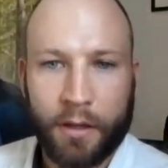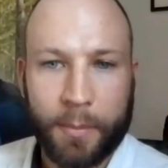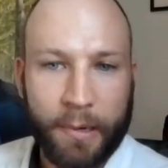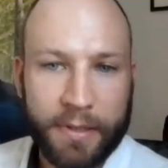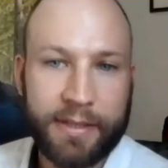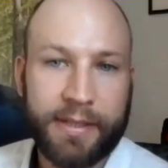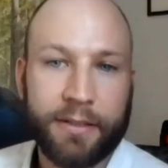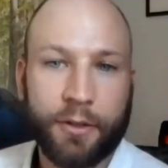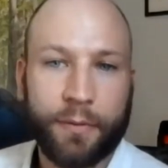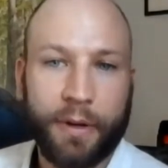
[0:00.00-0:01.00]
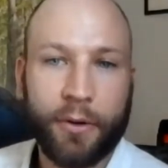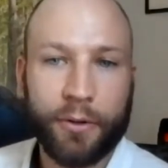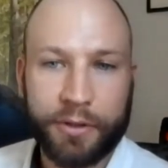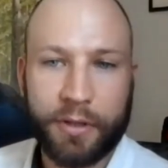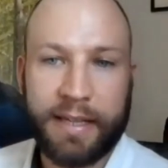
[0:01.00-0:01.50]
The processing software
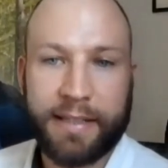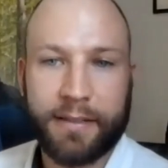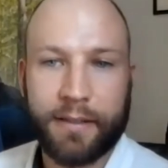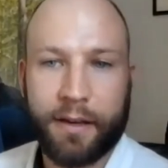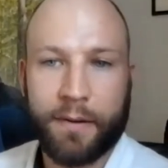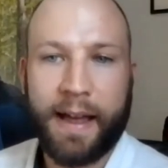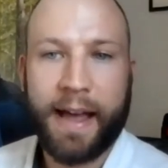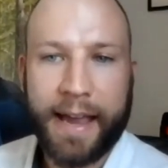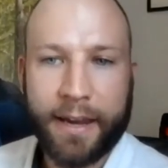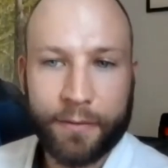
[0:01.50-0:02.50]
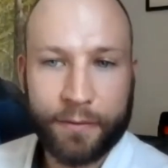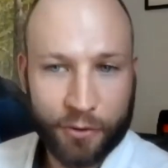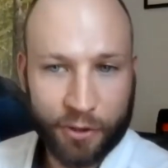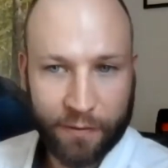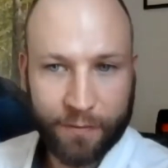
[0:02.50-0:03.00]
also needs to know the height of
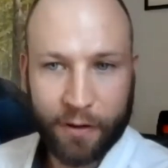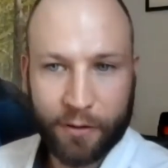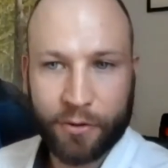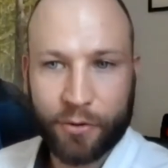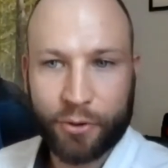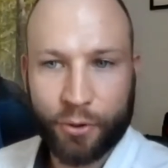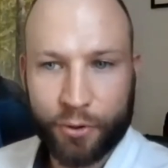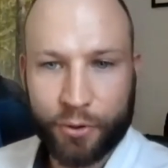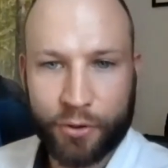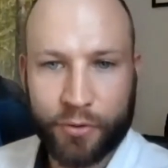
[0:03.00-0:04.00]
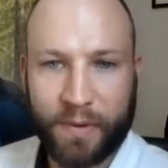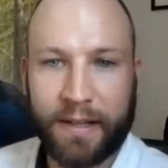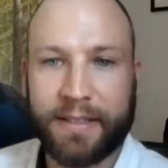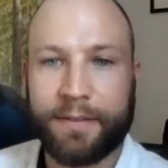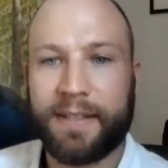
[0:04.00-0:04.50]
your geophones and sources
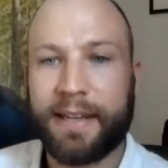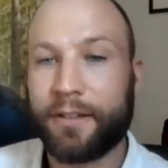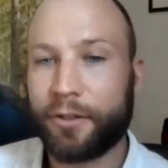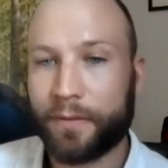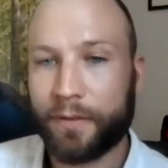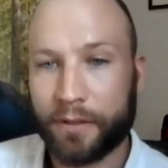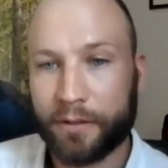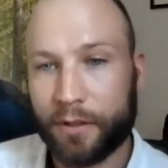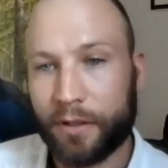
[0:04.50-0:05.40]
relative to each other so